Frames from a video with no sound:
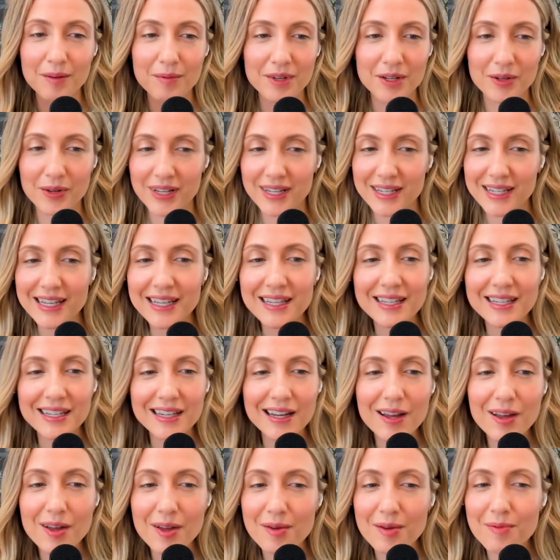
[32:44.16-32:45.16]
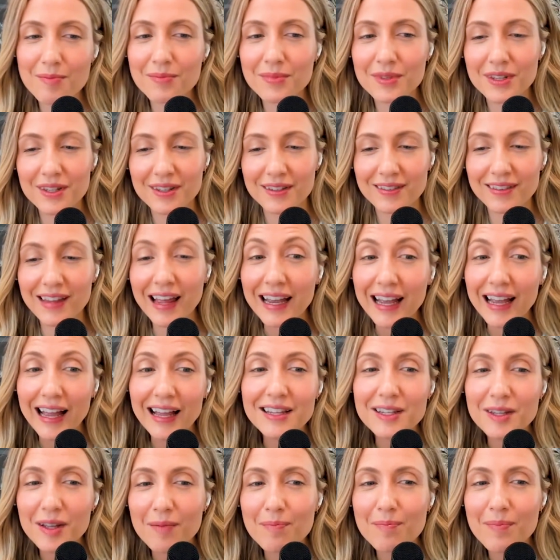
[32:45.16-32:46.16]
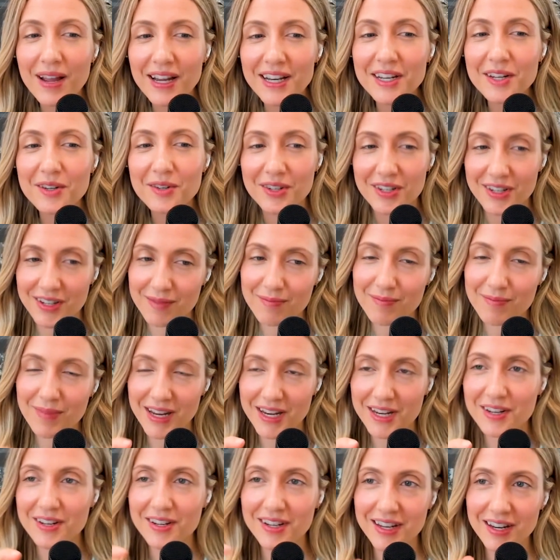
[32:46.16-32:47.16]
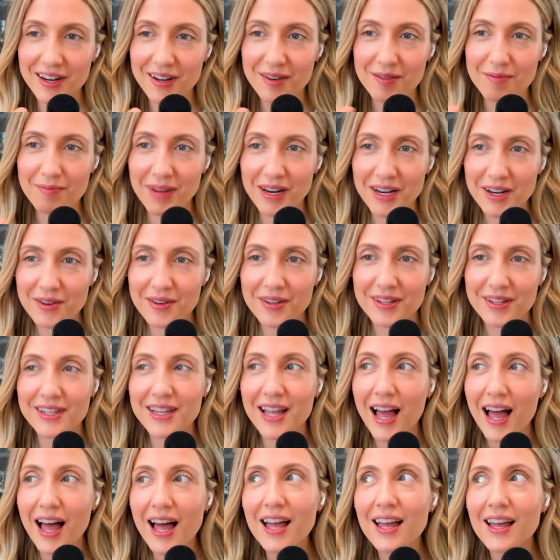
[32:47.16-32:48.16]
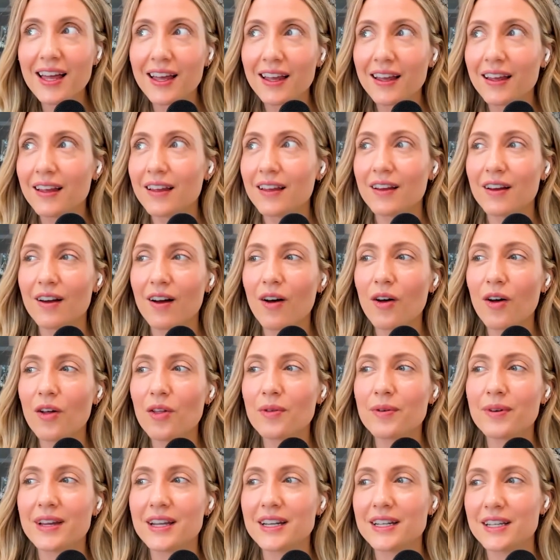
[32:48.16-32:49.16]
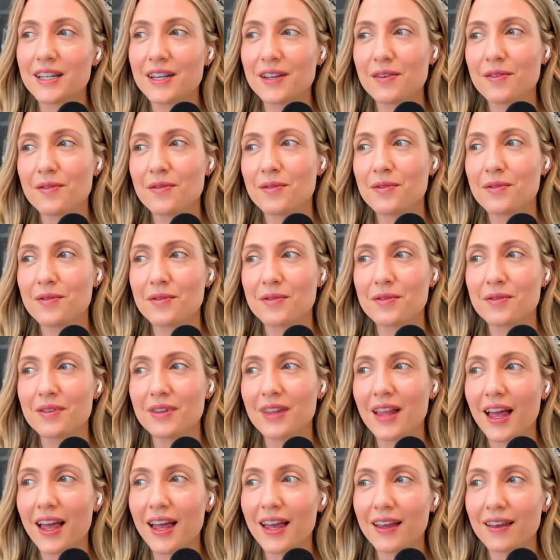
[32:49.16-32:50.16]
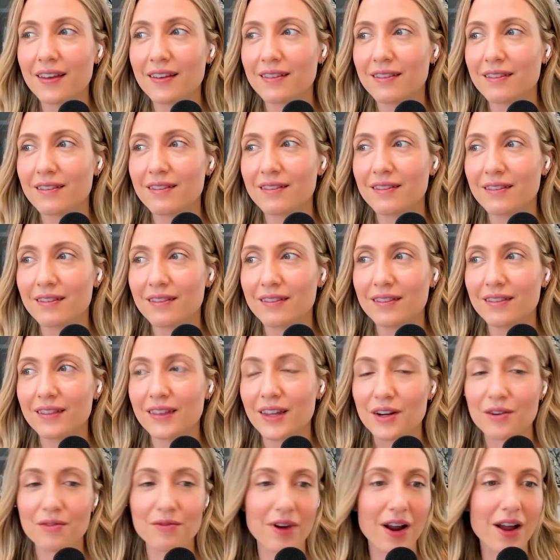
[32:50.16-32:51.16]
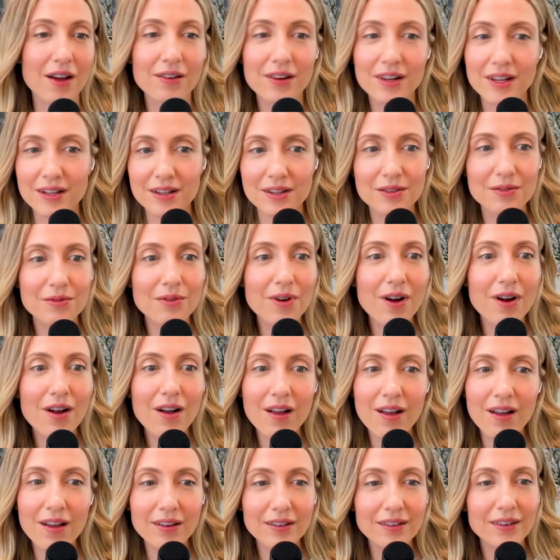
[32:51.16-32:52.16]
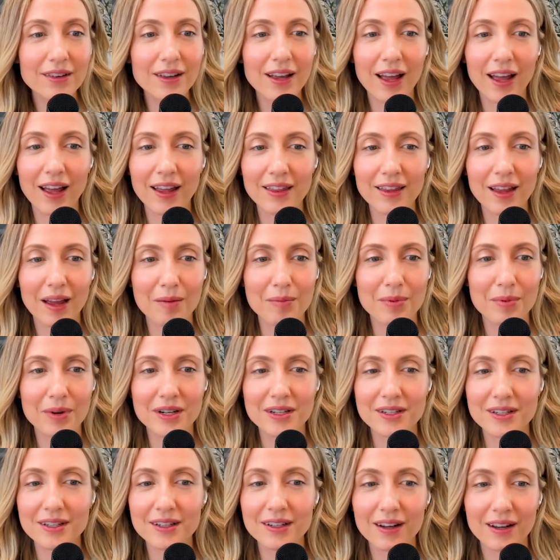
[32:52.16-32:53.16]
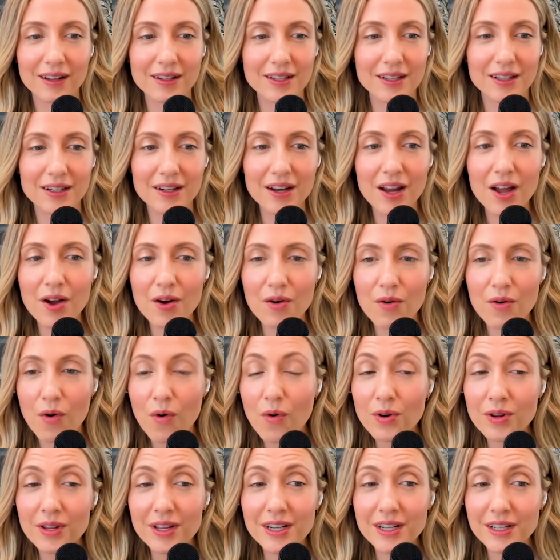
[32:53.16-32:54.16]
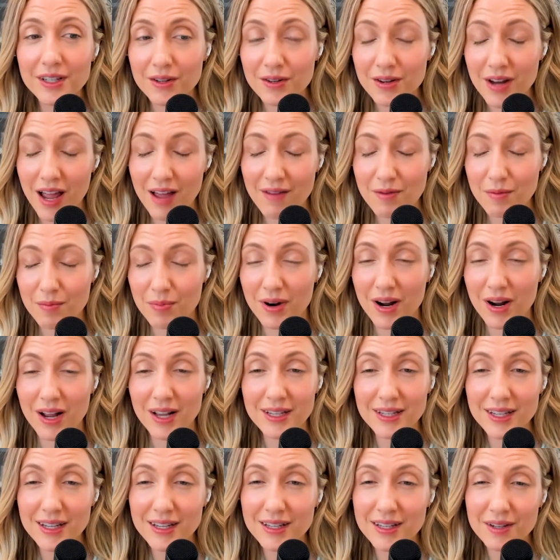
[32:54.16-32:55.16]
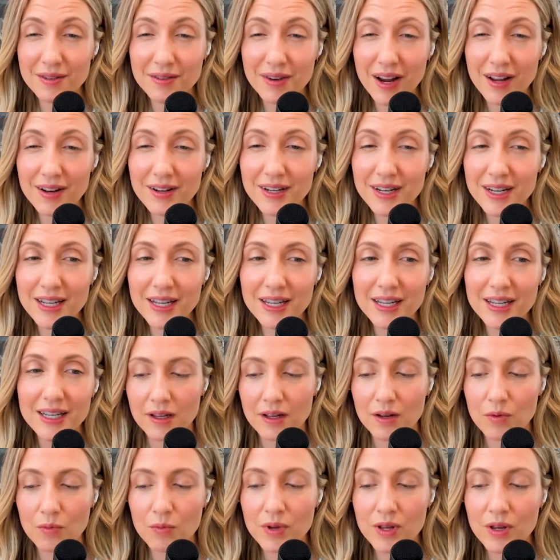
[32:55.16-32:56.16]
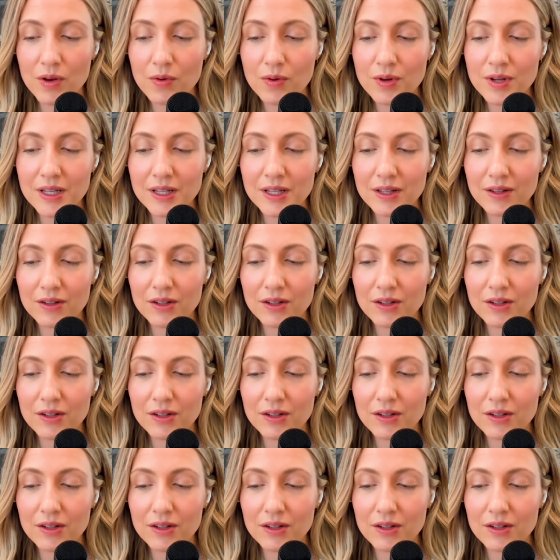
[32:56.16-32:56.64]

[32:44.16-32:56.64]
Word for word: between systems, like as minute, you know, minute as that, all the way to like their routing's wrong and that person doesn't know, or they just don't have a process around it. We always